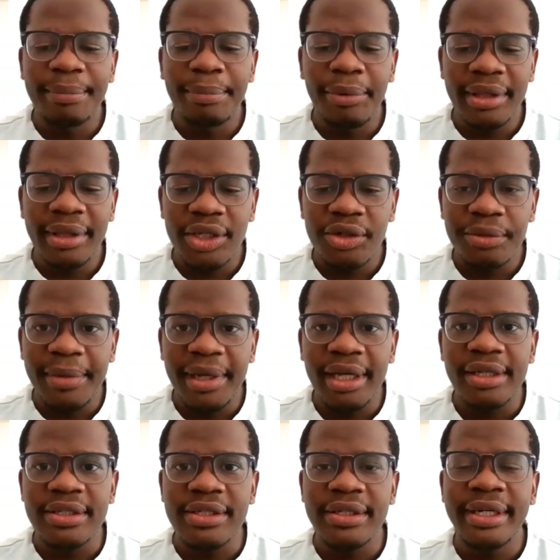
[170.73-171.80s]
point that you make
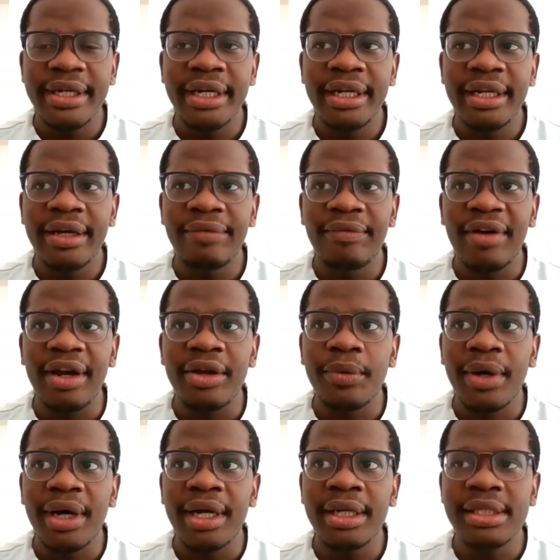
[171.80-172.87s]
is certainly a valid
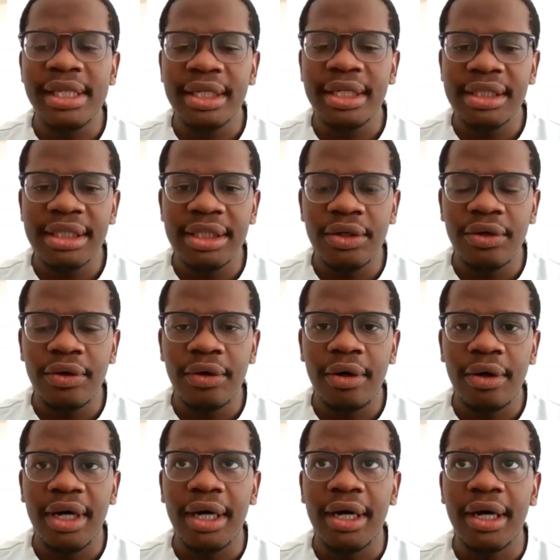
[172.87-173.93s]
one, that,
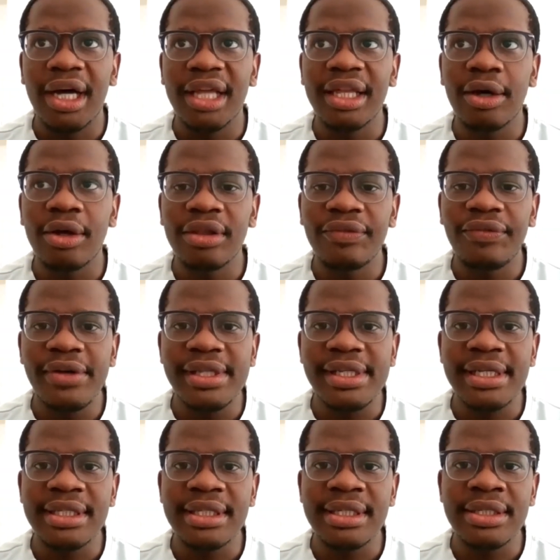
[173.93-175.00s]
I think on the first
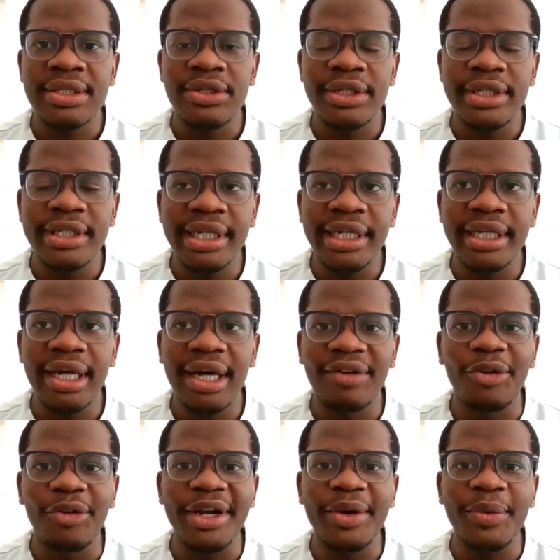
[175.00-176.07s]
instance, certainly
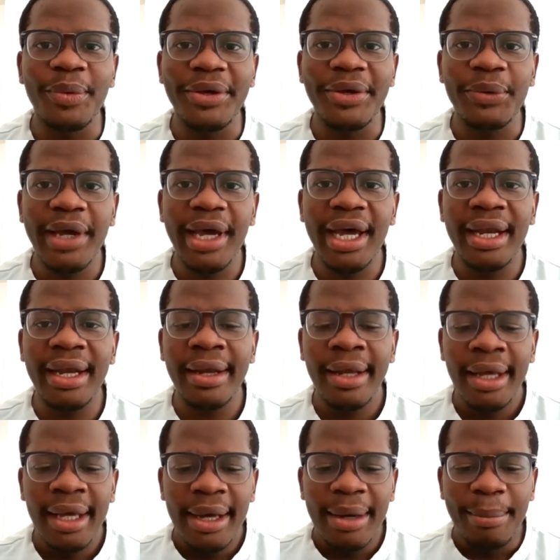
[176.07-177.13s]
avoid it where you can.
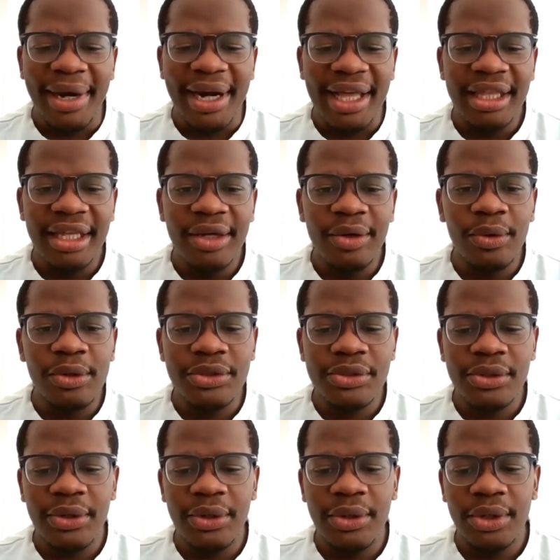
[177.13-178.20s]
But I think
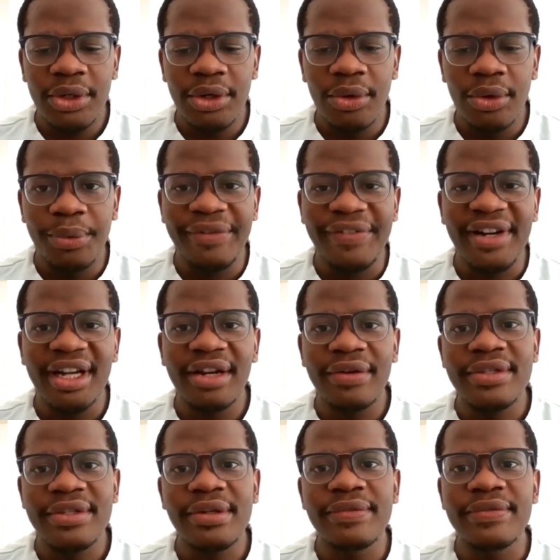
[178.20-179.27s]
also, we find
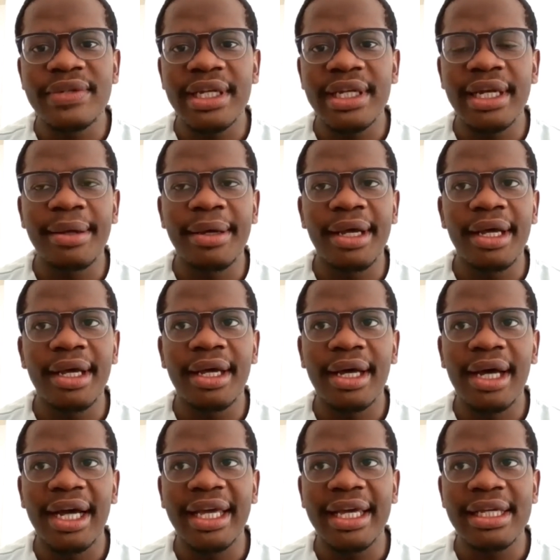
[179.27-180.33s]
ourselves in a
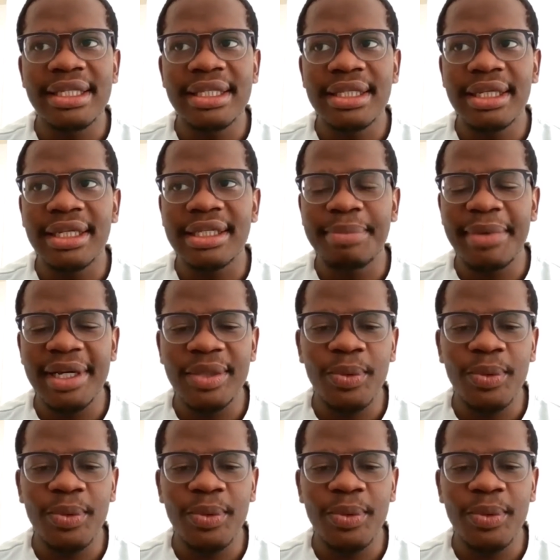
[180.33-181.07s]
space